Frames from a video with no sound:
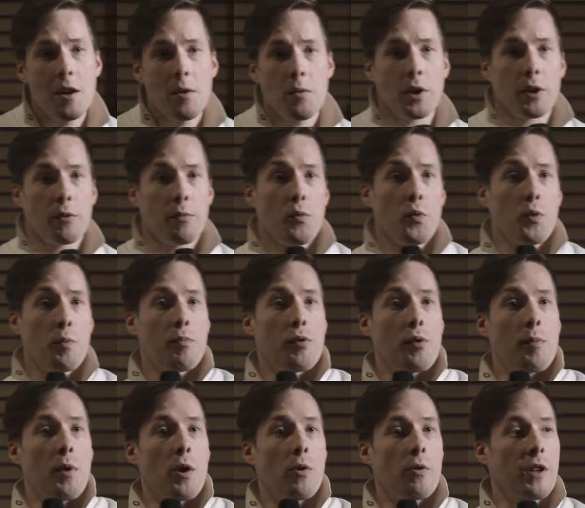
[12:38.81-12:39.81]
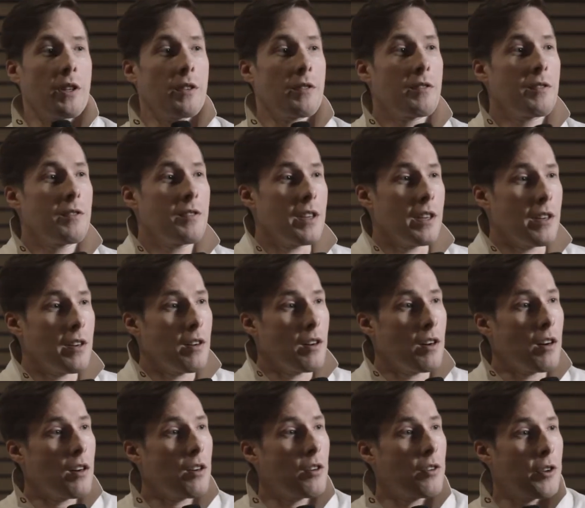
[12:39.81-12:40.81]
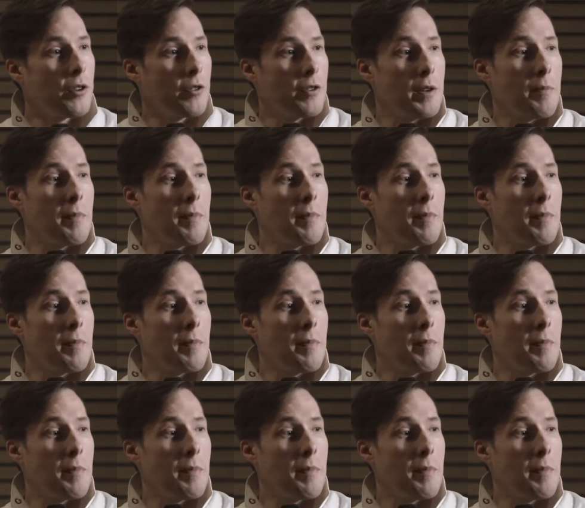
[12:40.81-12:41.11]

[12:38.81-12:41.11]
we would promote the audio on